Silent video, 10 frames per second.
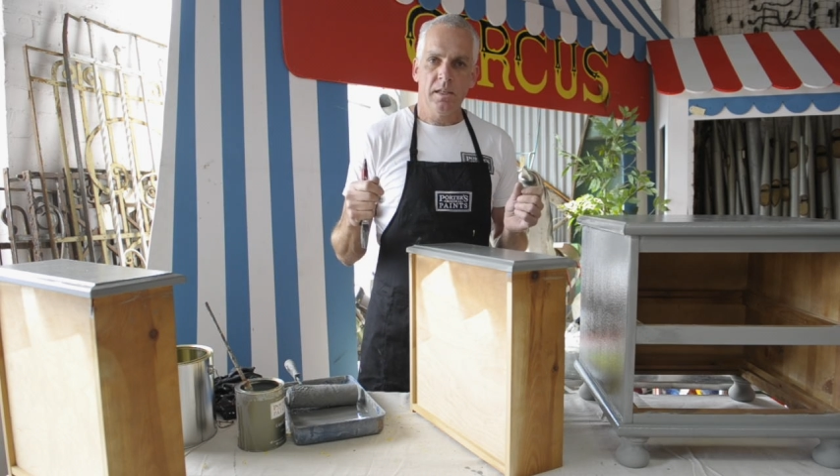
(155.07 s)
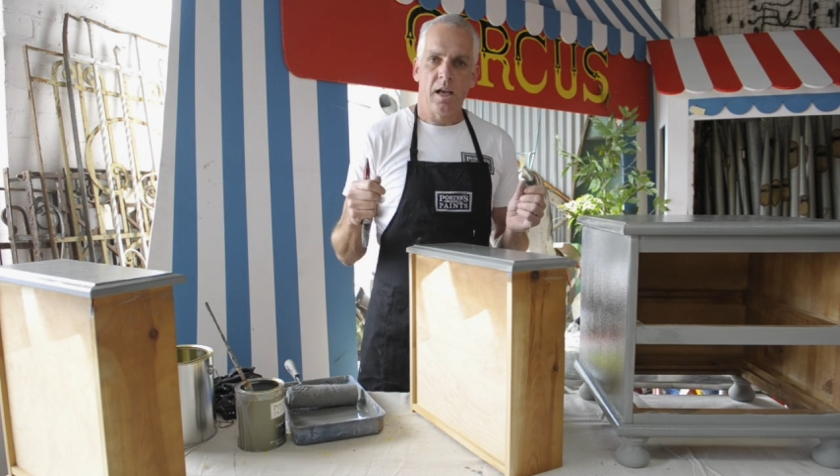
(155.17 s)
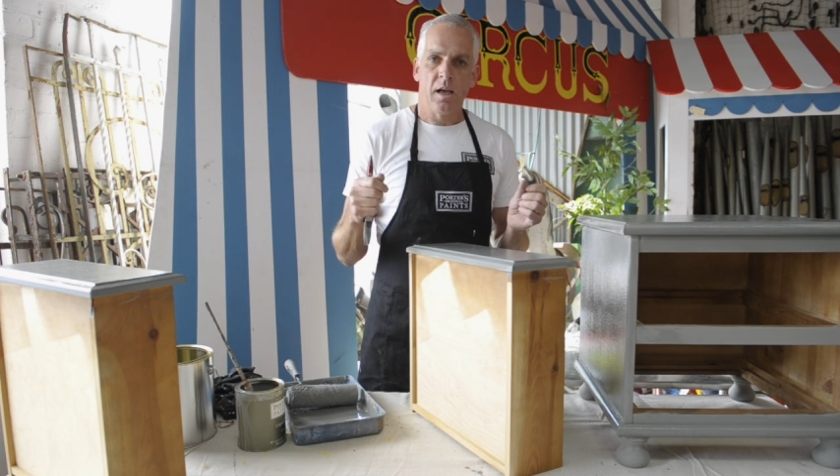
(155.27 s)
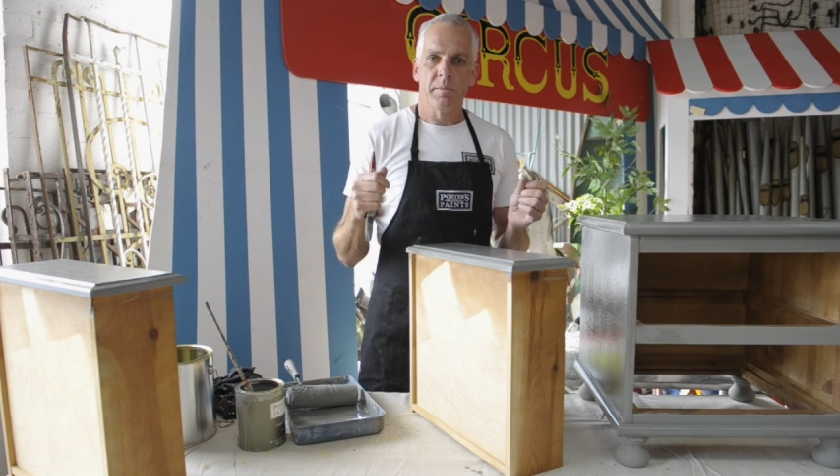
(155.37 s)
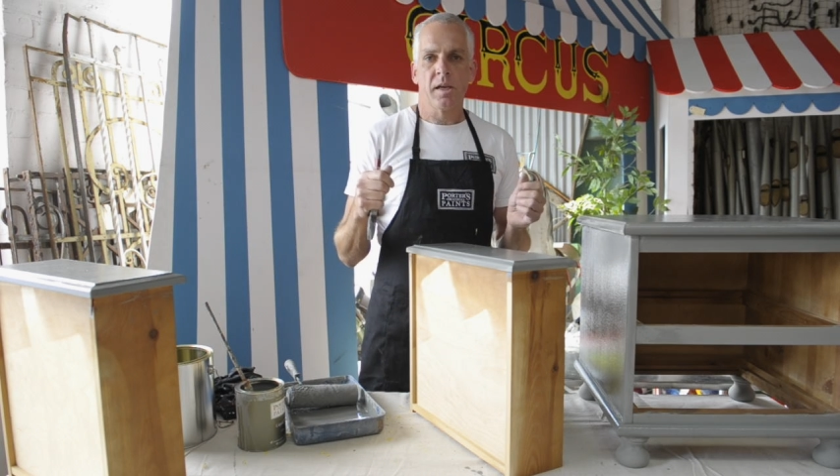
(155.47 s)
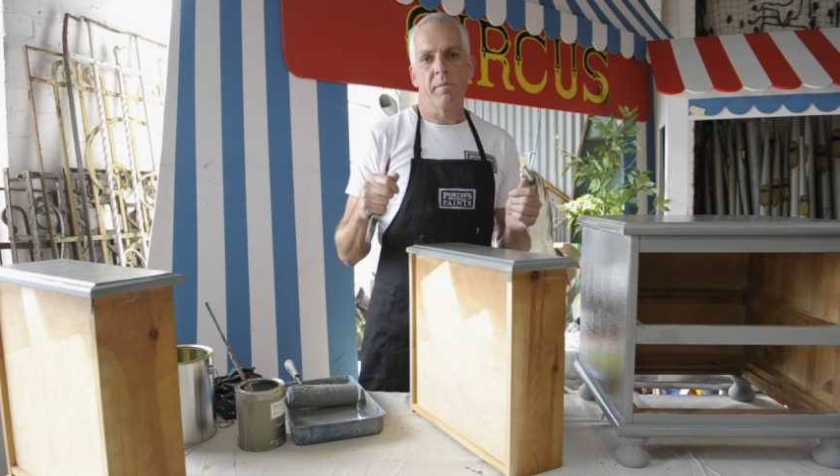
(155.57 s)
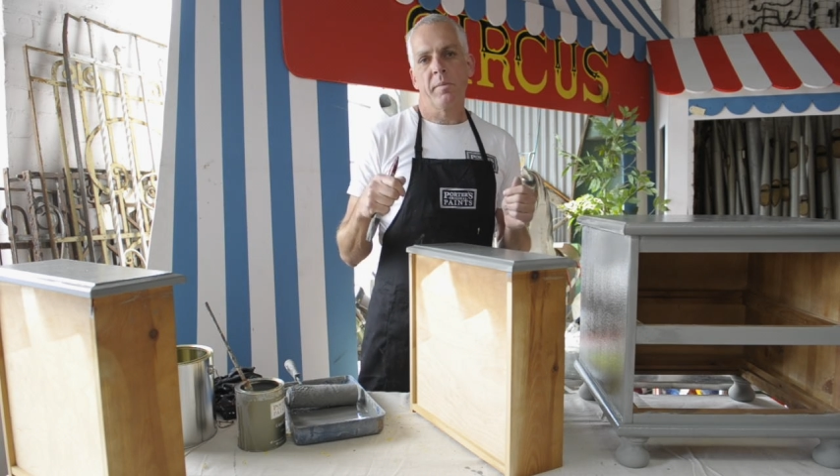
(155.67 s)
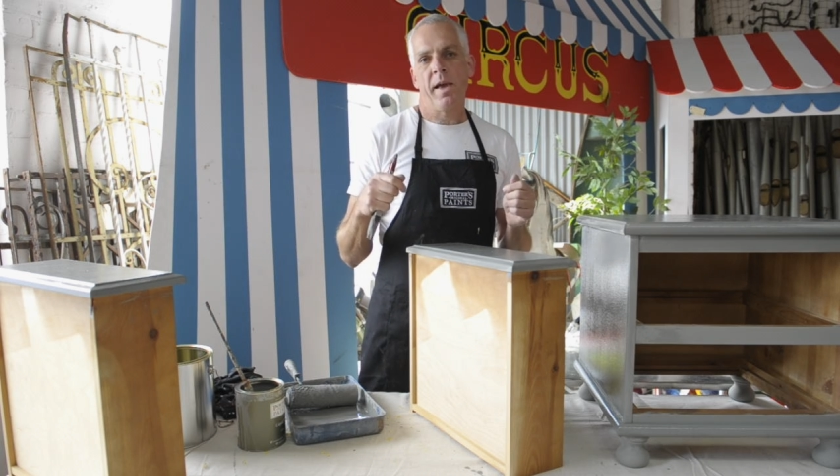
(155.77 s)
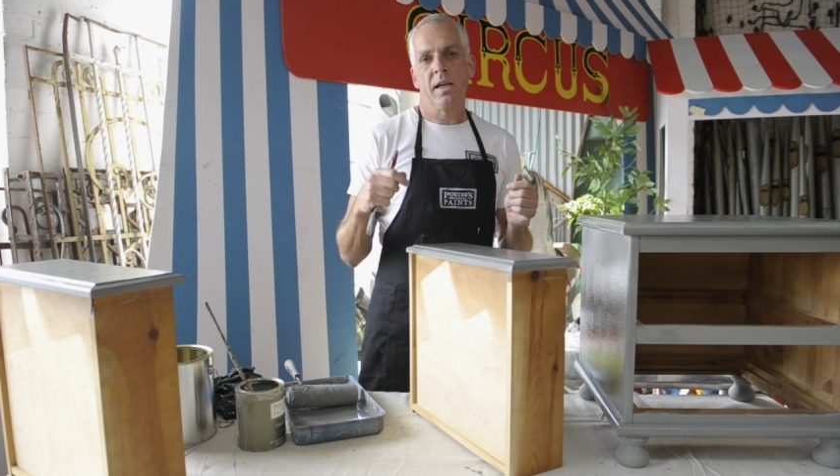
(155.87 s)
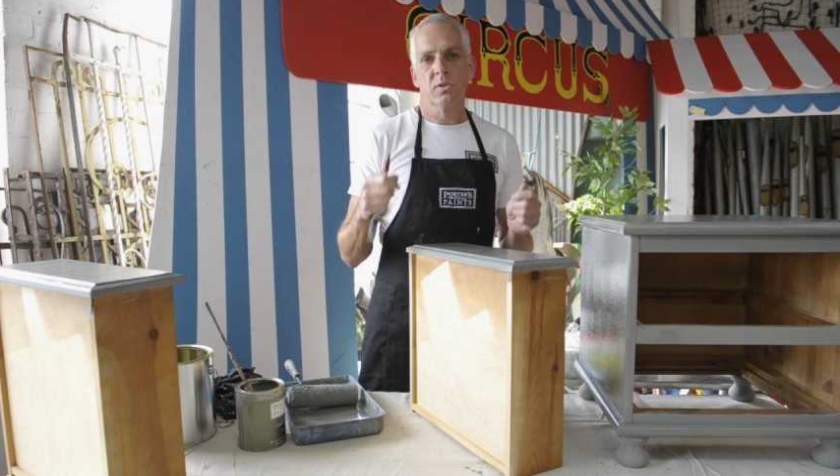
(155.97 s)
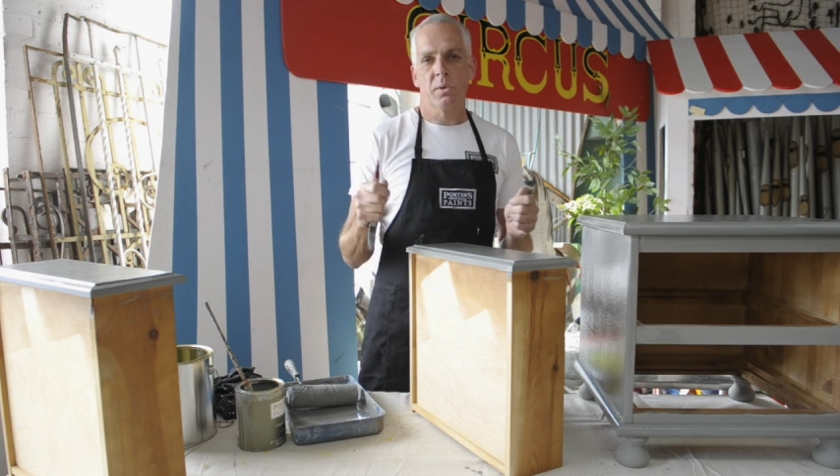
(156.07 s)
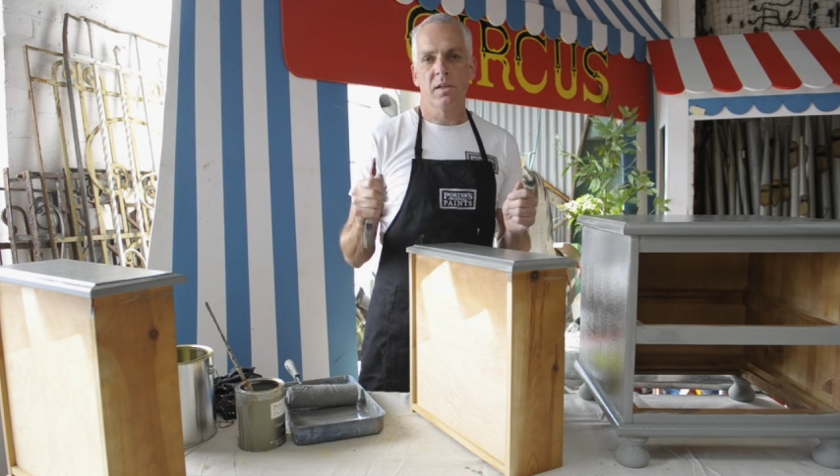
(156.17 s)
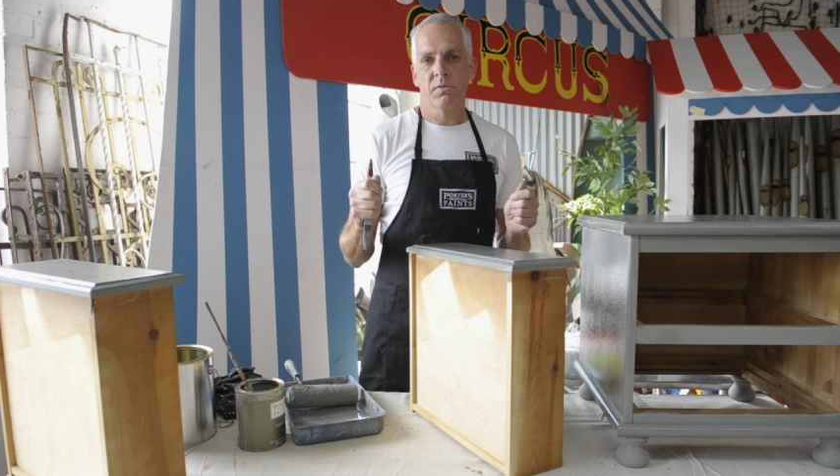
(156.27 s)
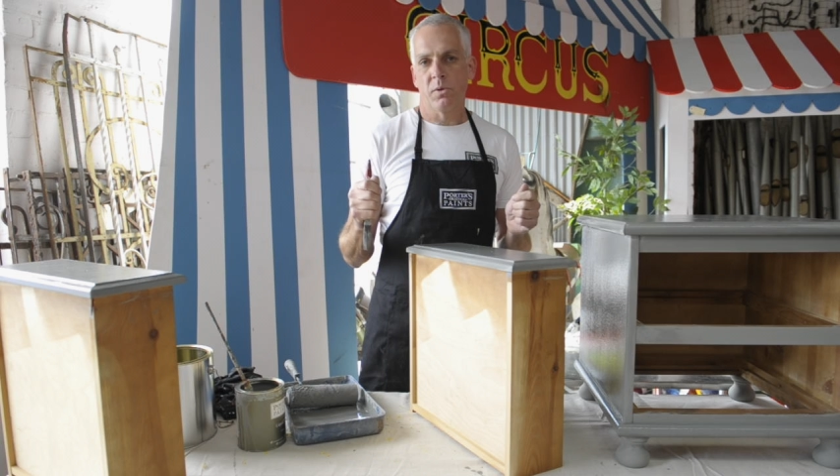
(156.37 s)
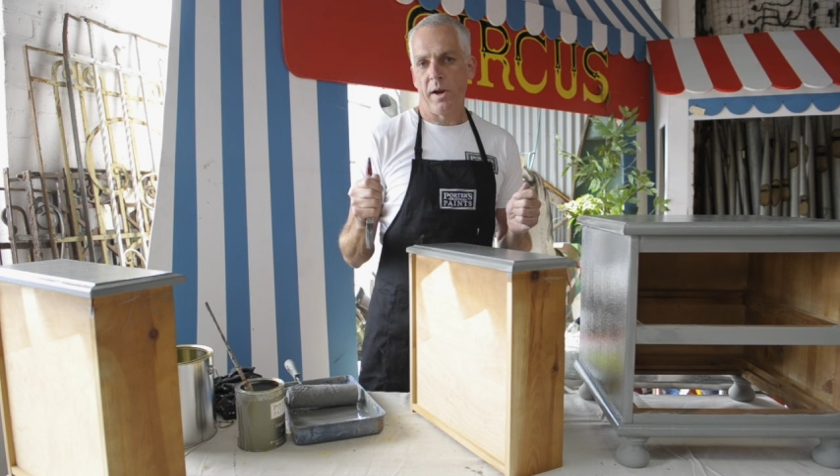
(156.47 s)
I'll be coming back in
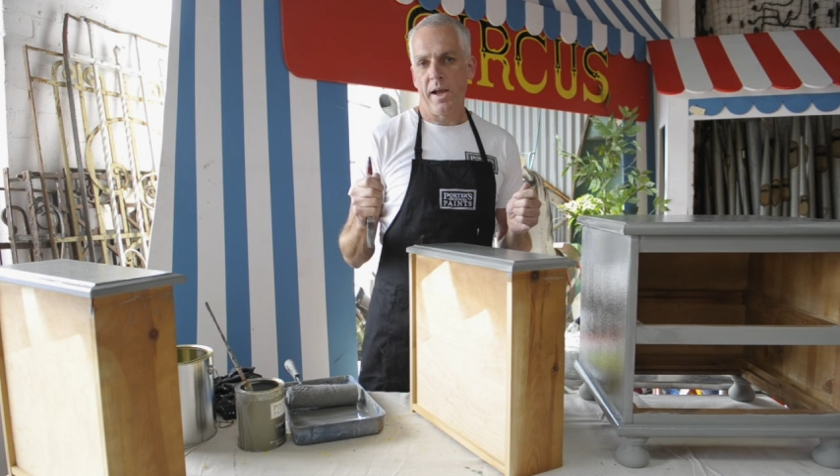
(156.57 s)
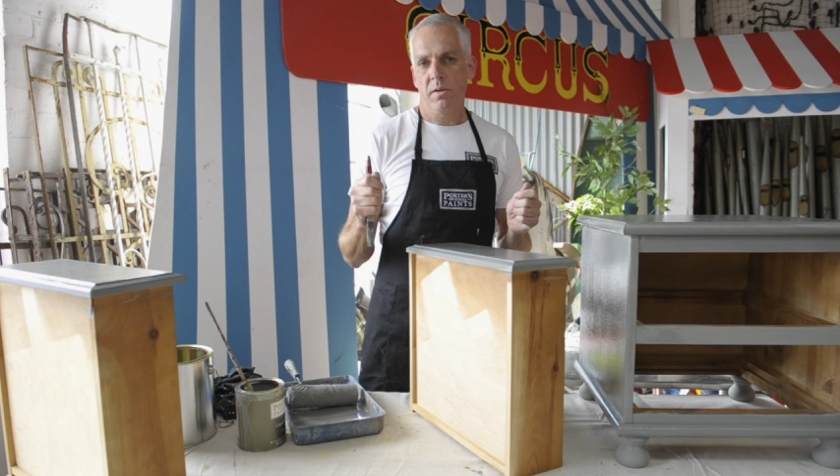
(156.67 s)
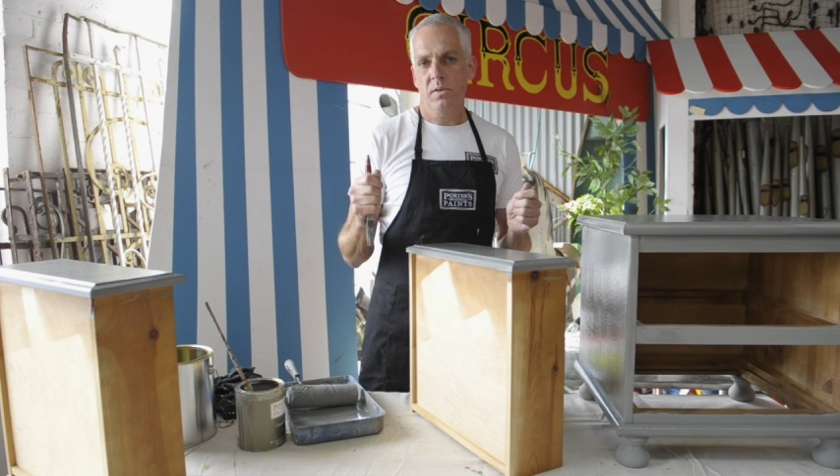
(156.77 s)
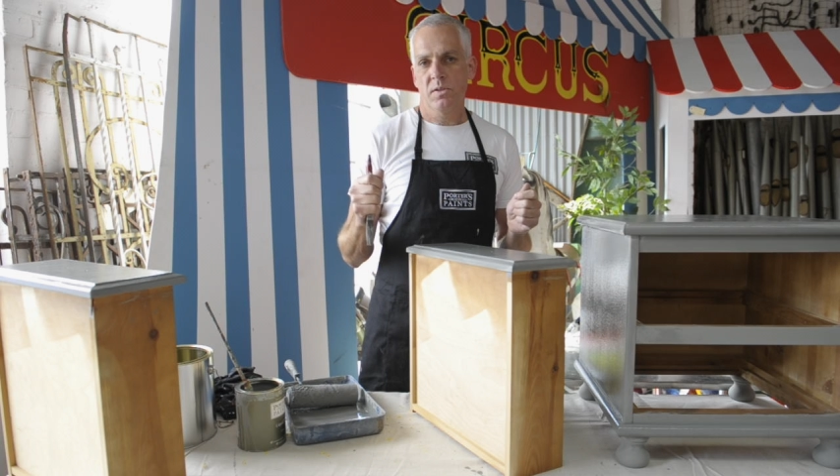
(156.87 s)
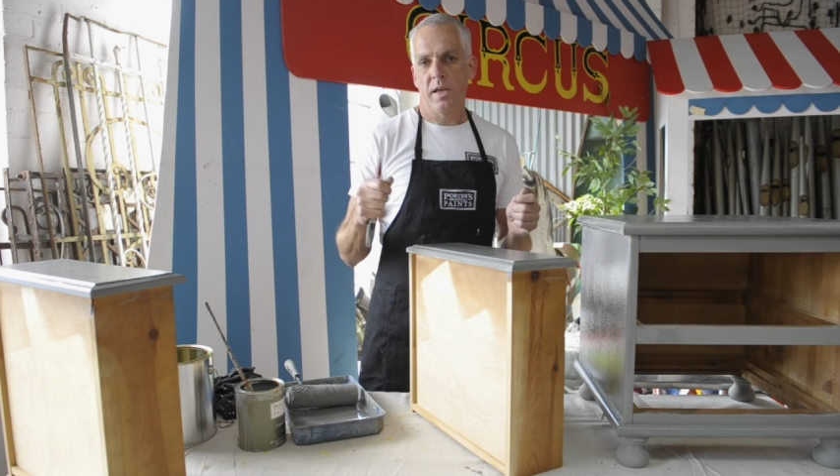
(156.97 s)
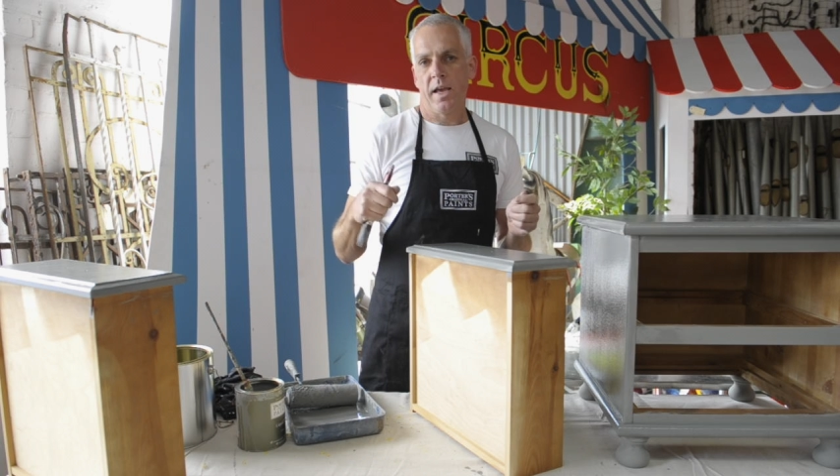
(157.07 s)
24 hours